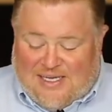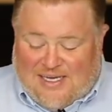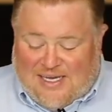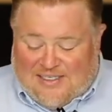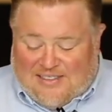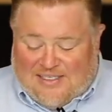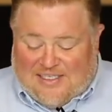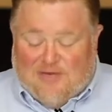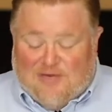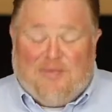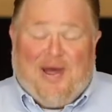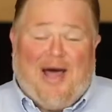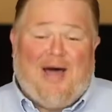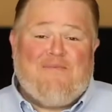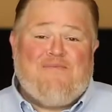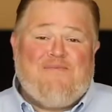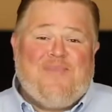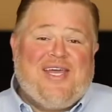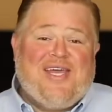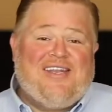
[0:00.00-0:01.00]
It says,
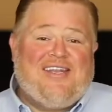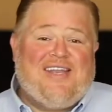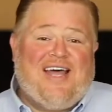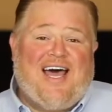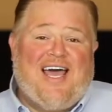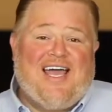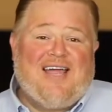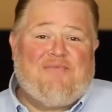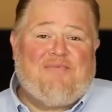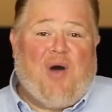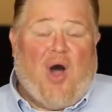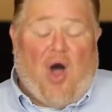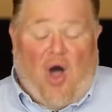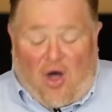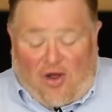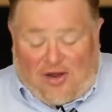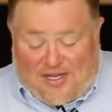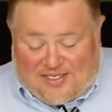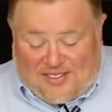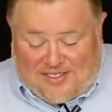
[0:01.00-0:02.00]
About midnight,
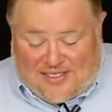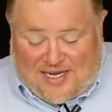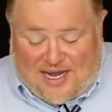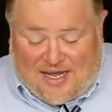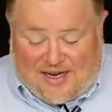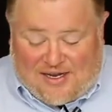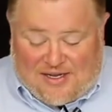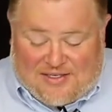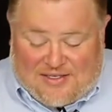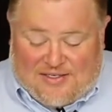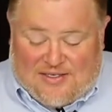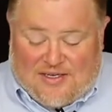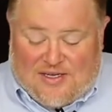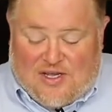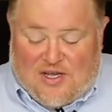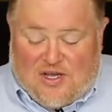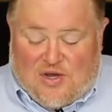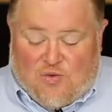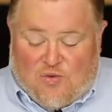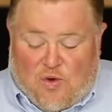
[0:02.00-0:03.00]
Paul and Silas
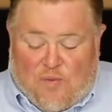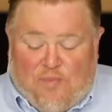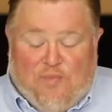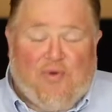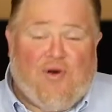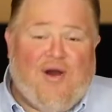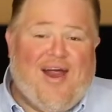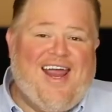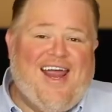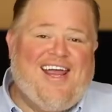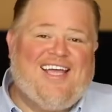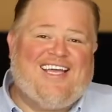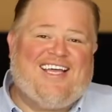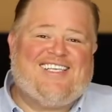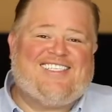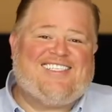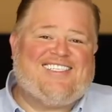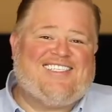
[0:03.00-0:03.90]
were praying and